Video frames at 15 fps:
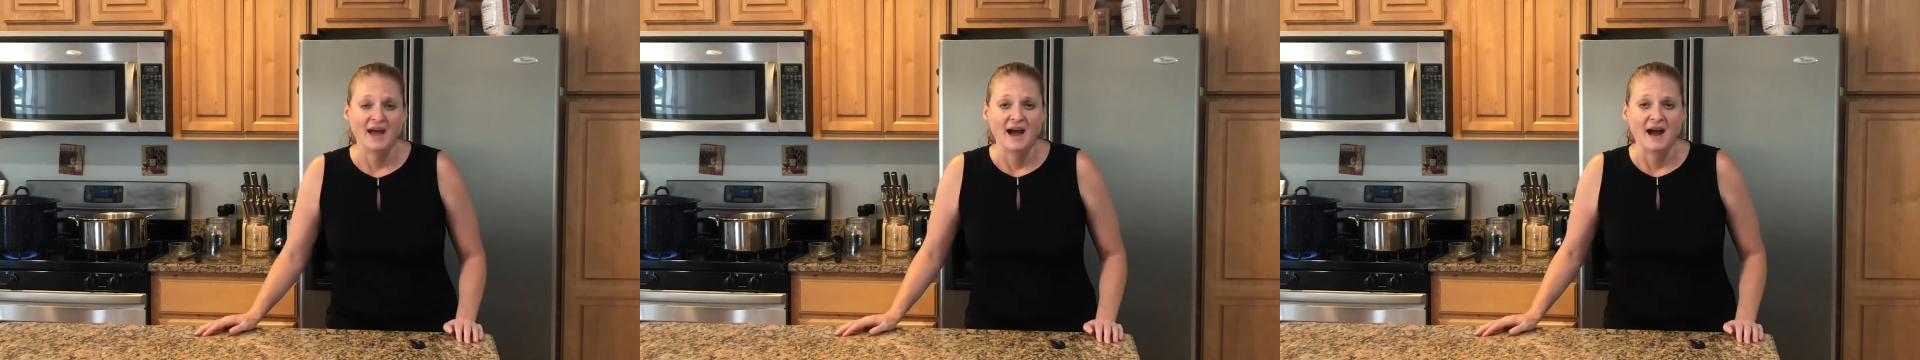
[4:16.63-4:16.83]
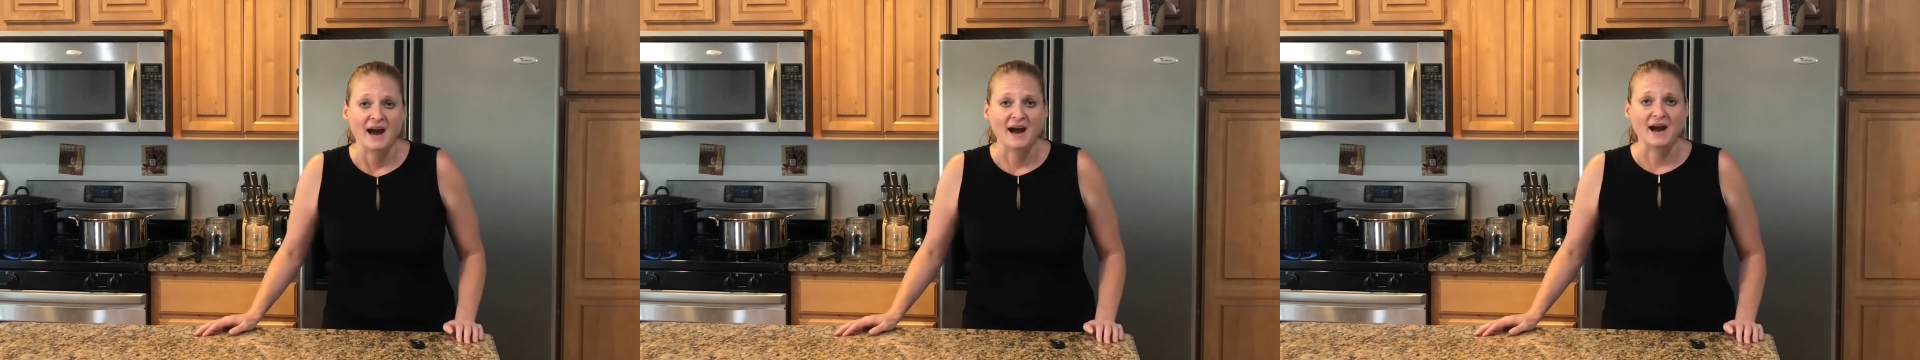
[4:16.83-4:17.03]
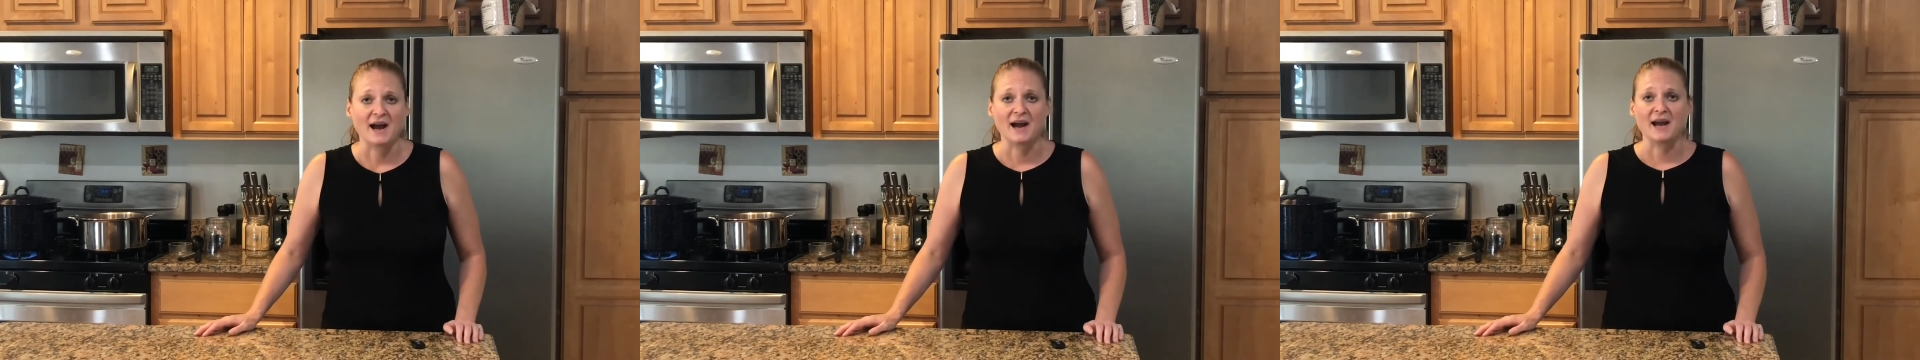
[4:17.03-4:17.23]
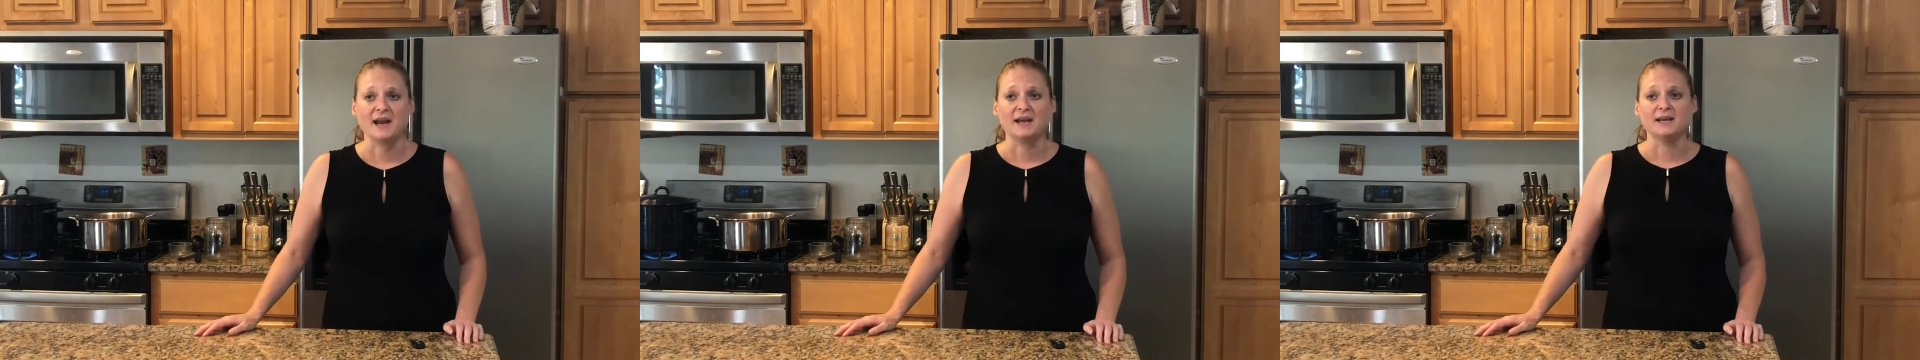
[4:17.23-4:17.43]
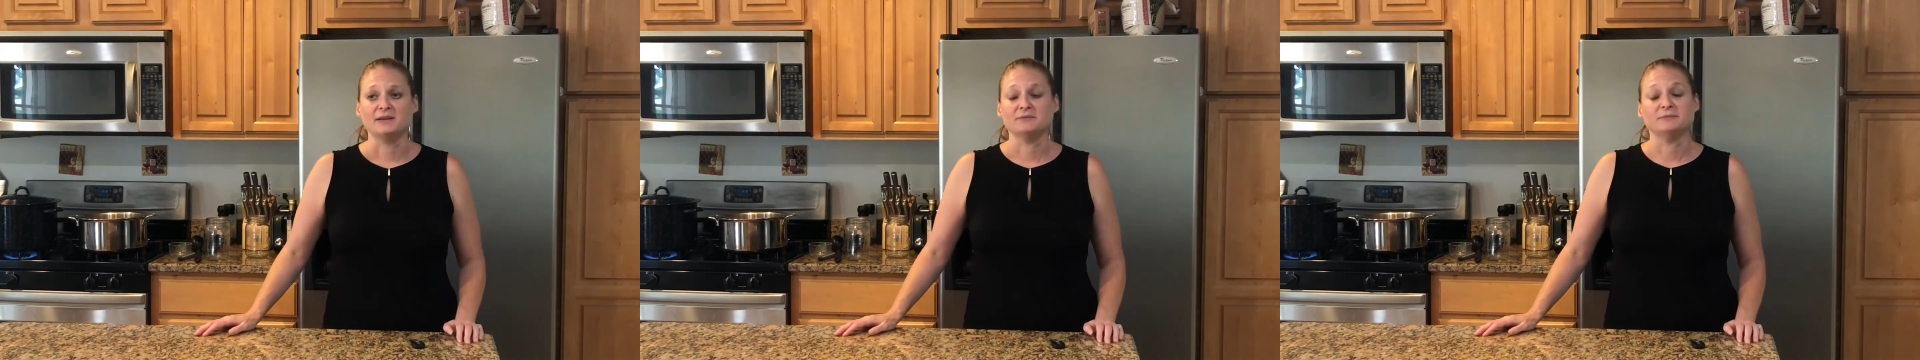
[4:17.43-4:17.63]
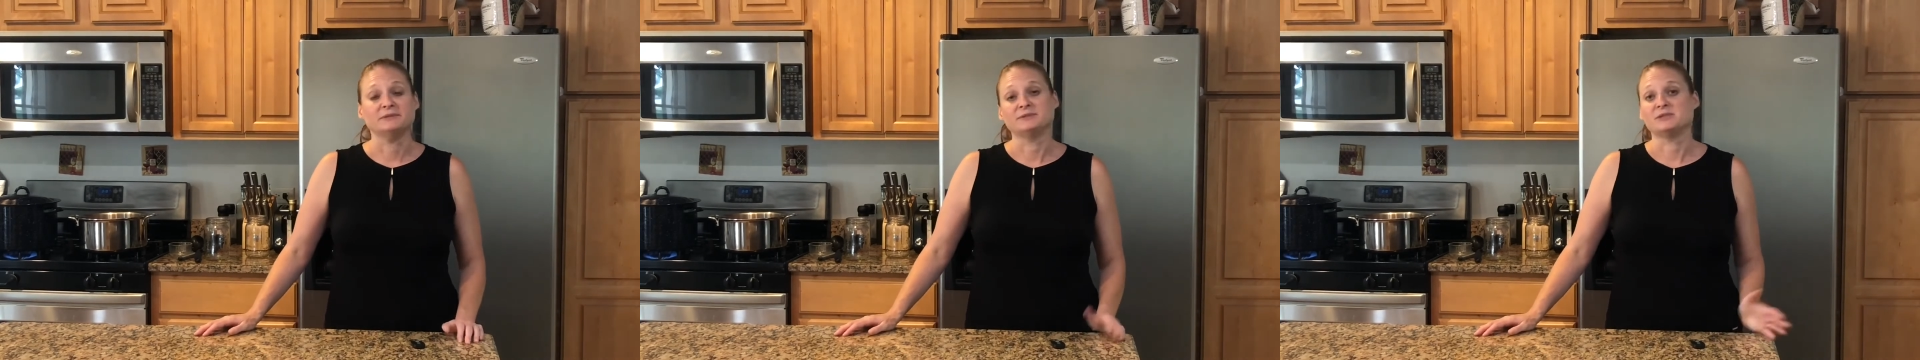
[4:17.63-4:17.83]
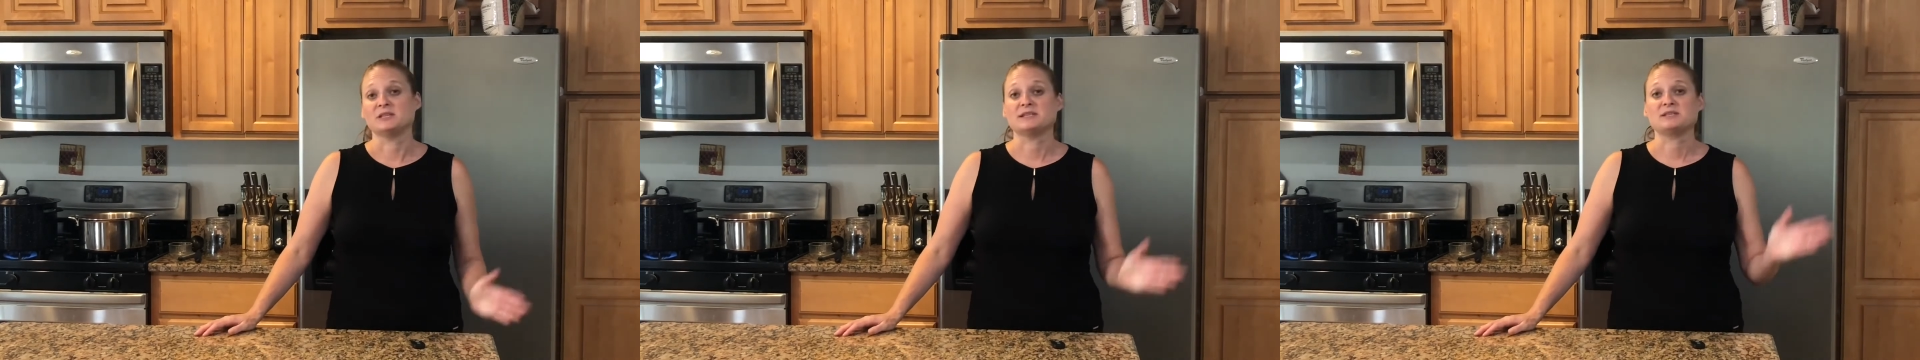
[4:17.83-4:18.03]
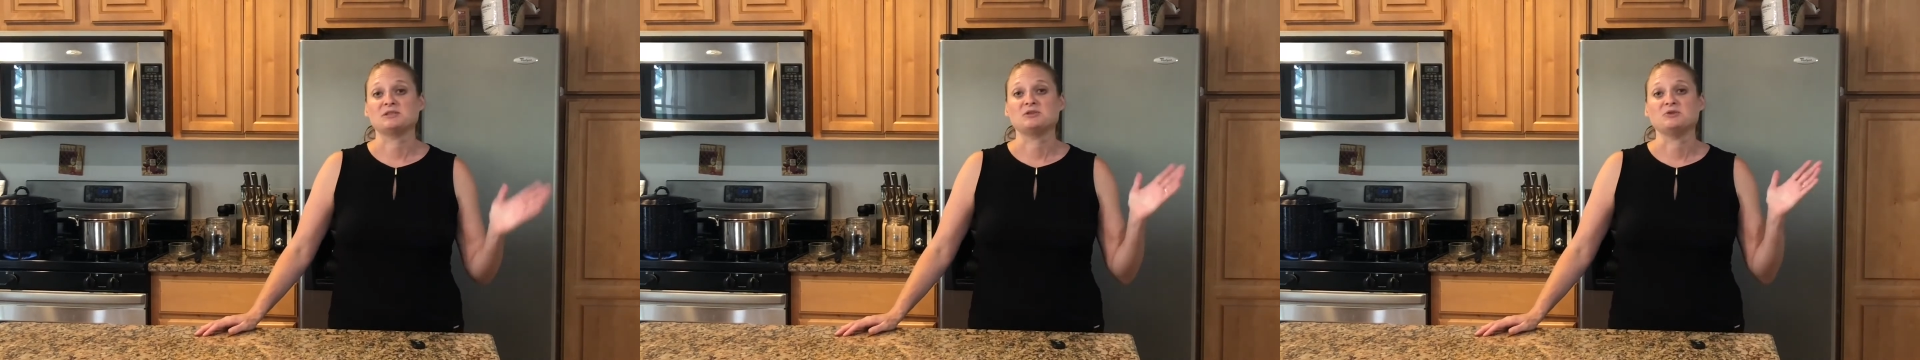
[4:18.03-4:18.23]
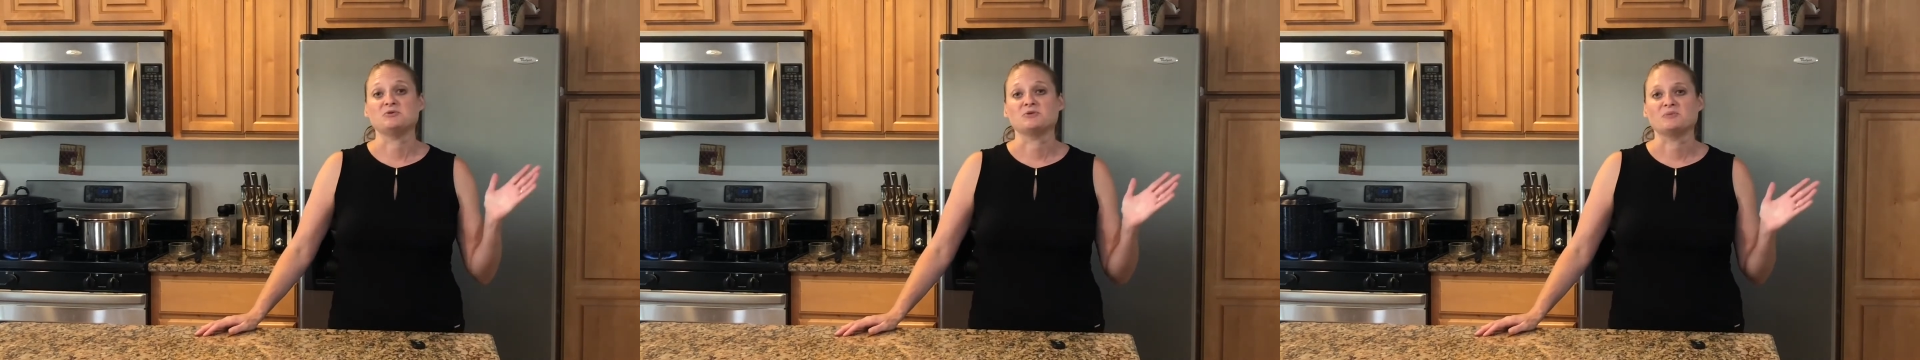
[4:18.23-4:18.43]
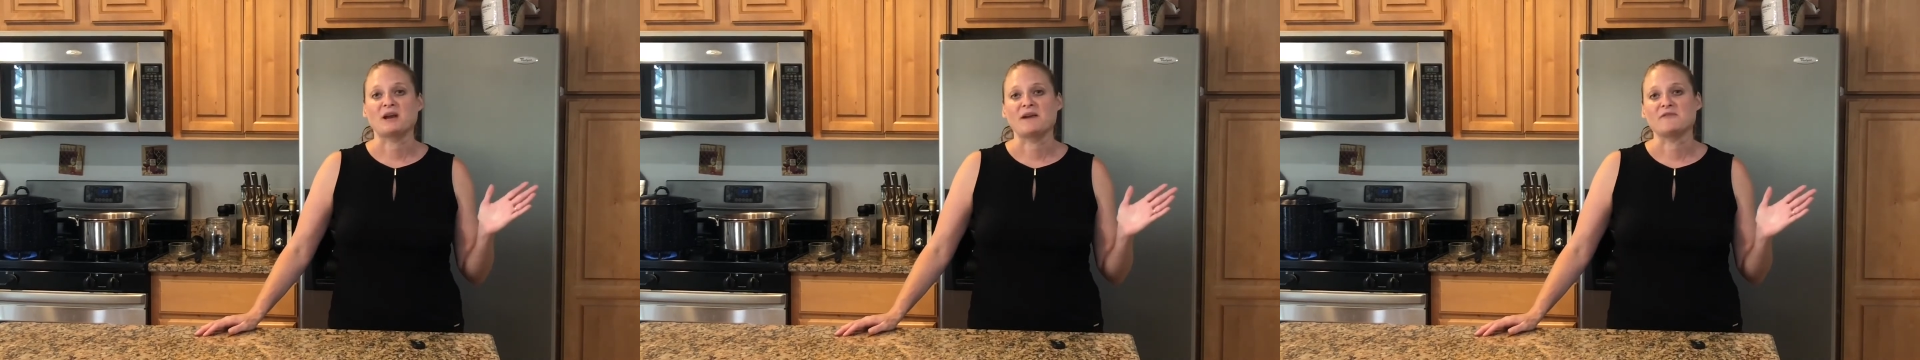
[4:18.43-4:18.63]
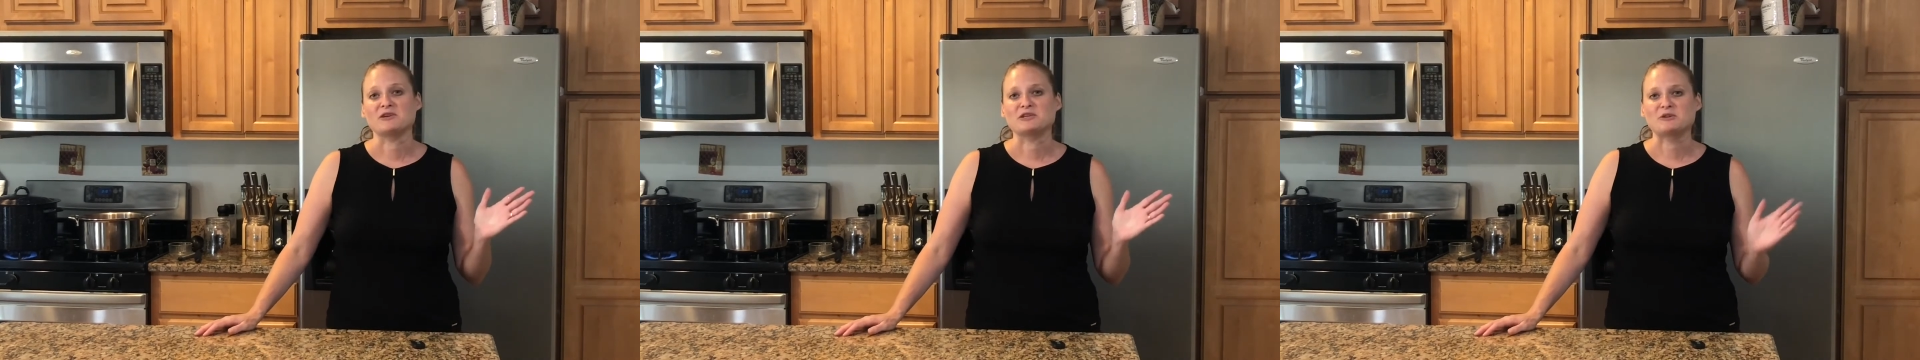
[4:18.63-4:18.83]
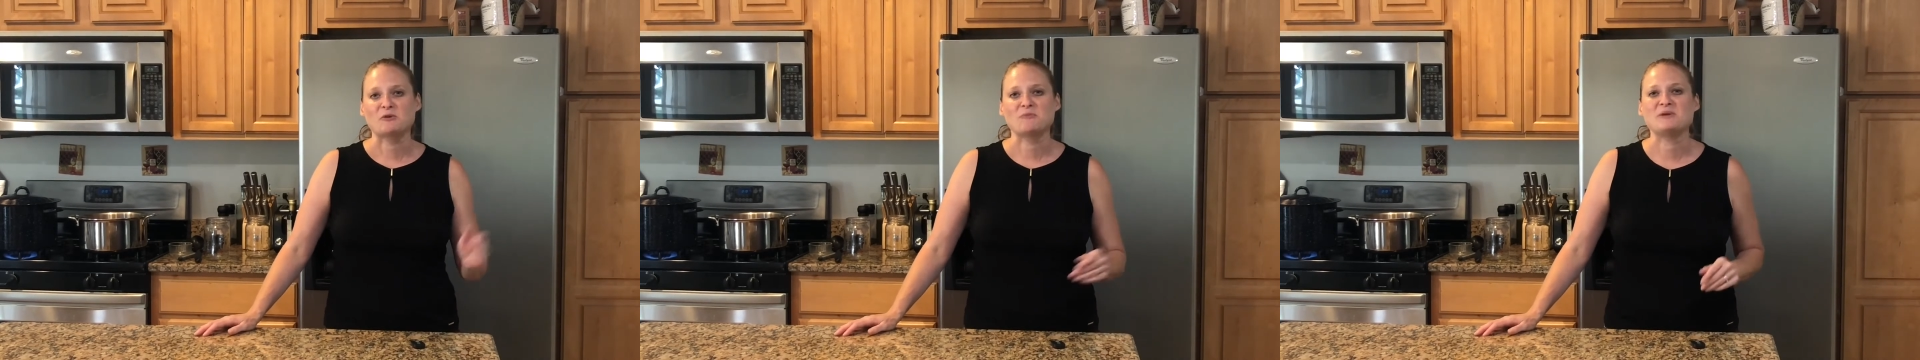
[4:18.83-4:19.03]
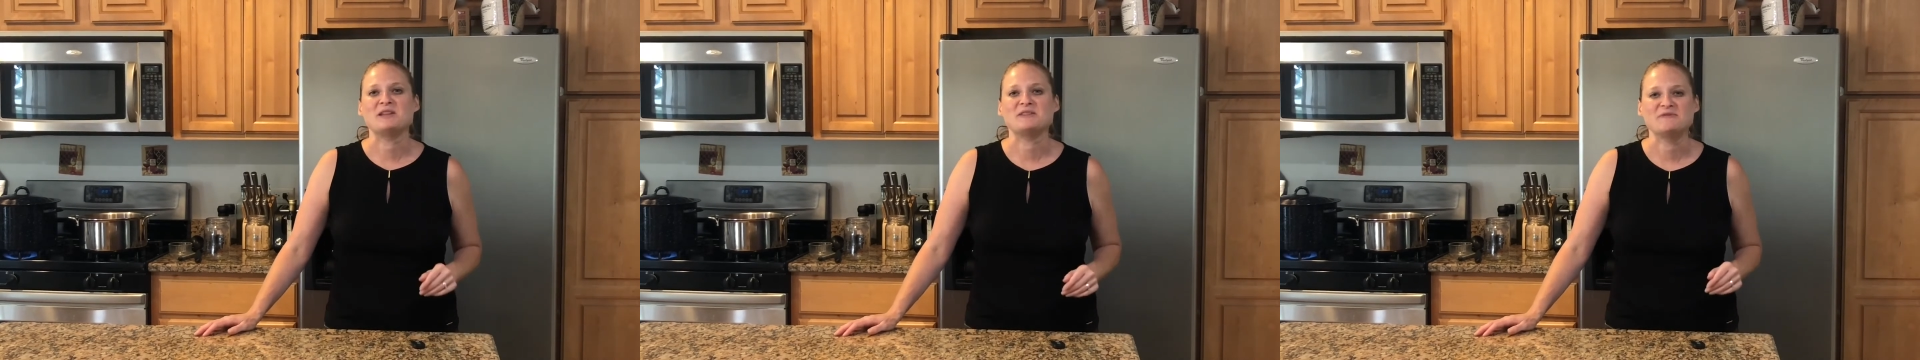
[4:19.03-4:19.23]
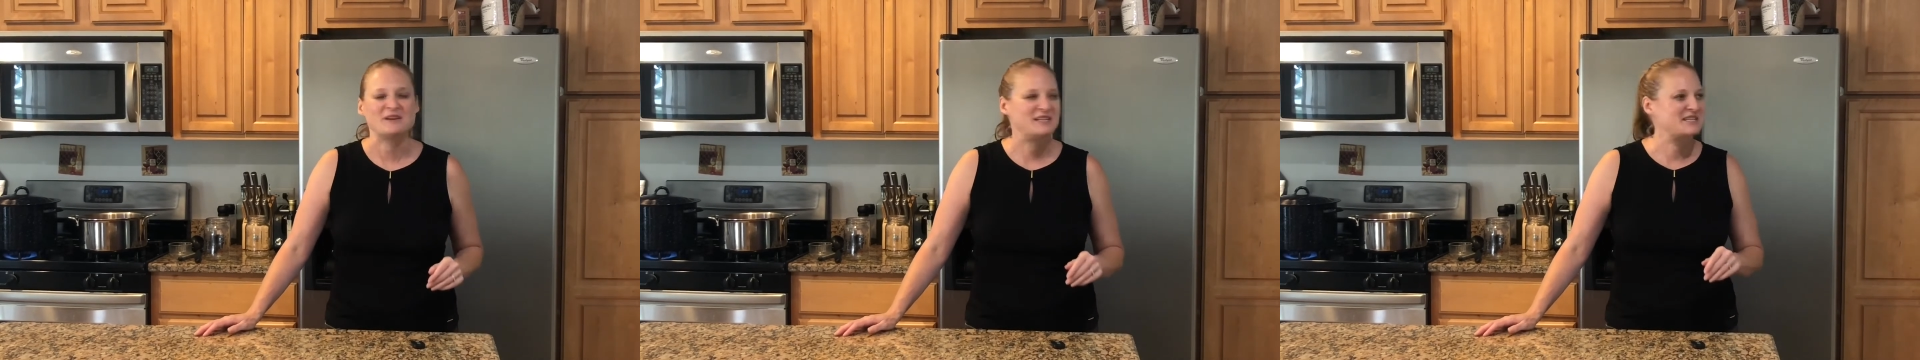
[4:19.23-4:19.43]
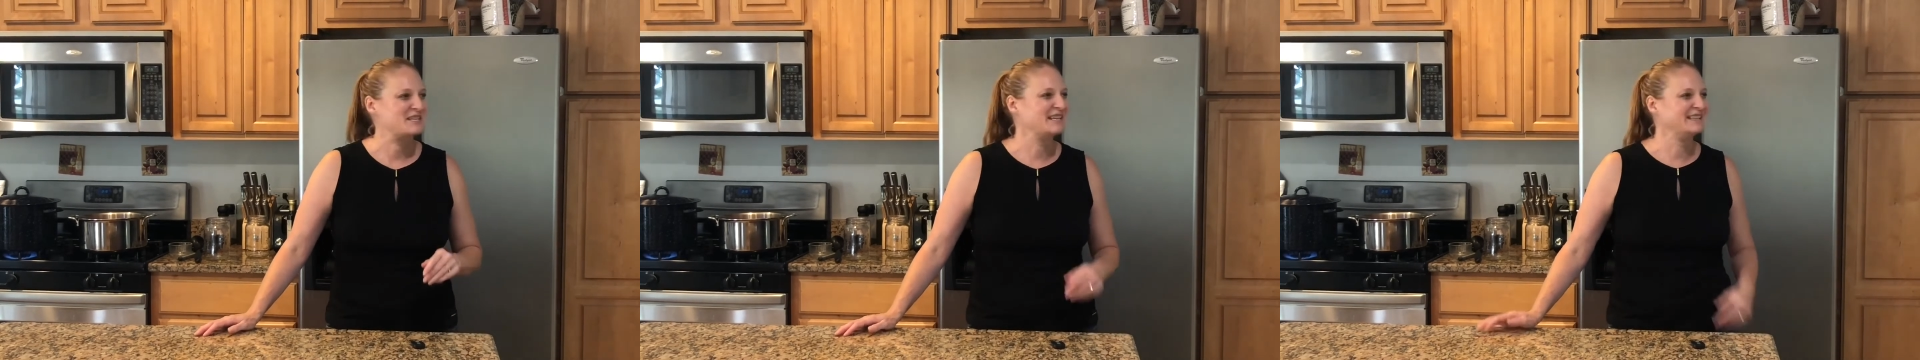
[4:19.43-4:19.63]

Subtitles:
I just use whatever is open in the fridge.